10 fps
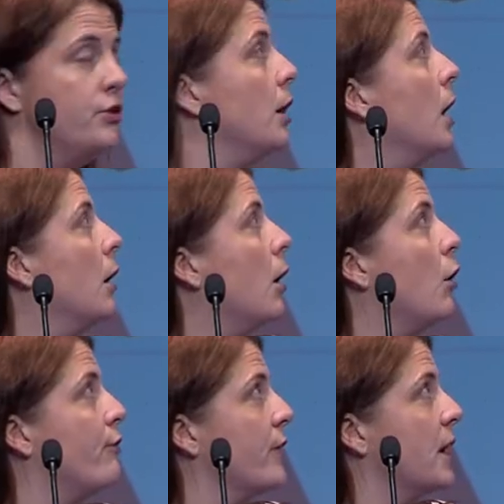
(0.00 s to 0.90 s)
uh,
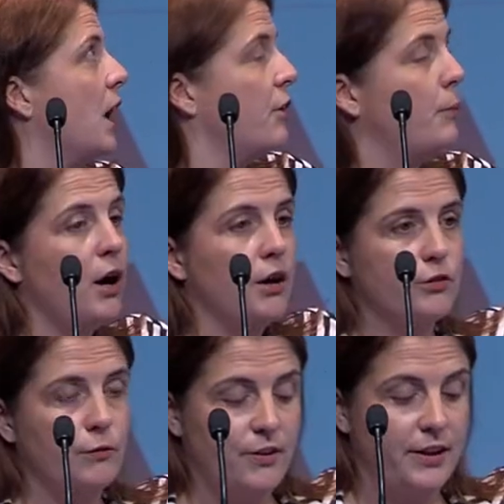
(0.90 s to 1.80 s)
offering other
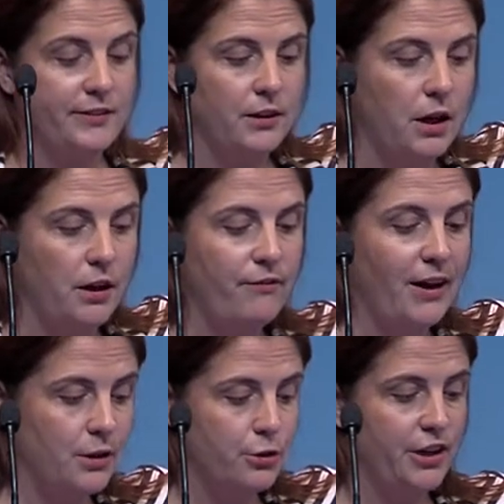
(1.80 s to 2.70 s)
parts of this uh,
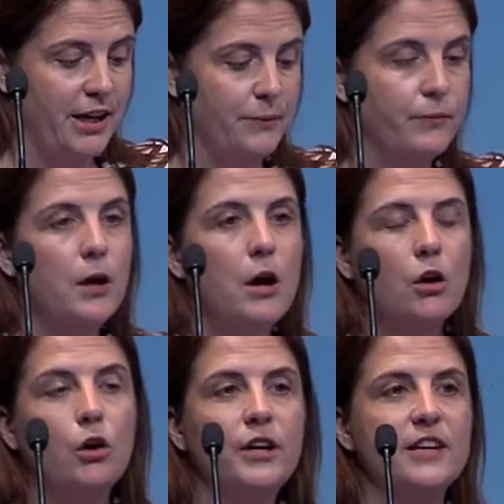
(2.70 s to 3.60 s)
value chain.
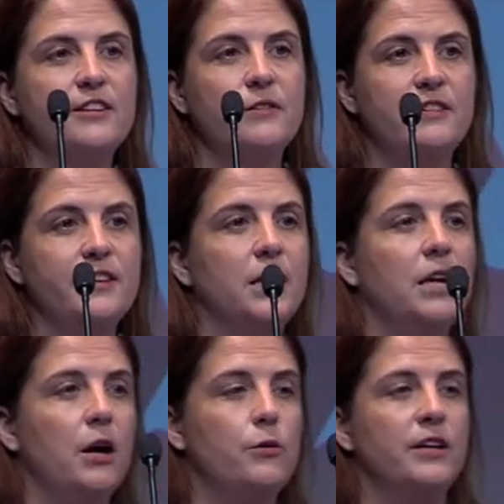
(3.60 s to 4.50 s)
Connectivity
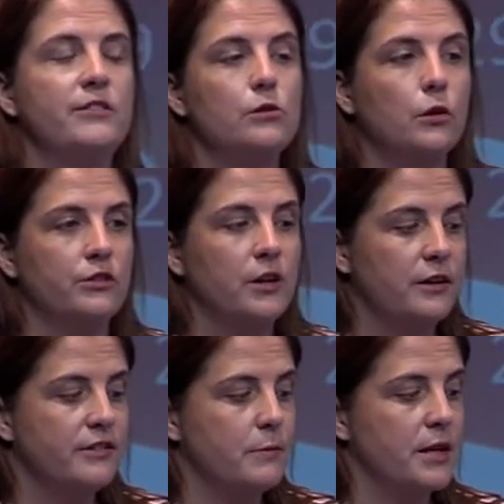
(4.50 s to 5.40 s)
alone is not
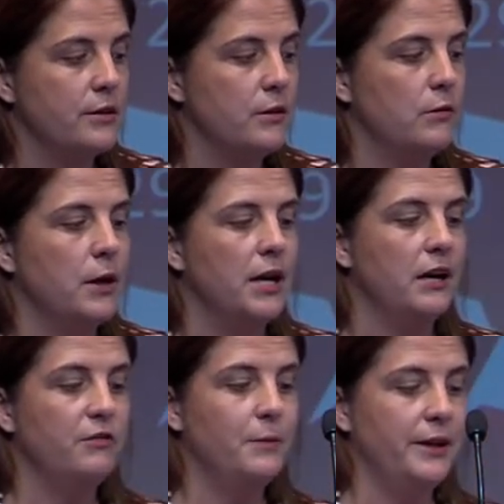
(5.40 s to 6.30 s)
going to make you
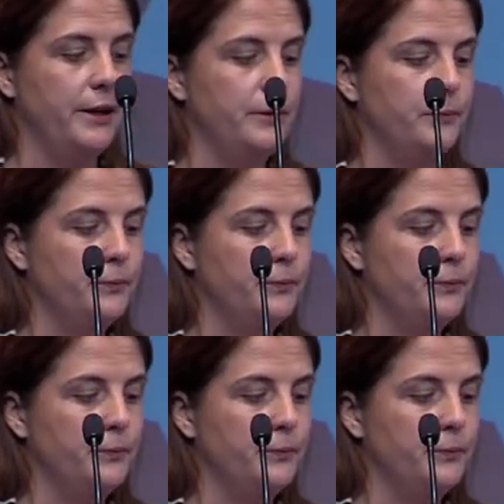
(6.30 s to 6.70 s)
enough money.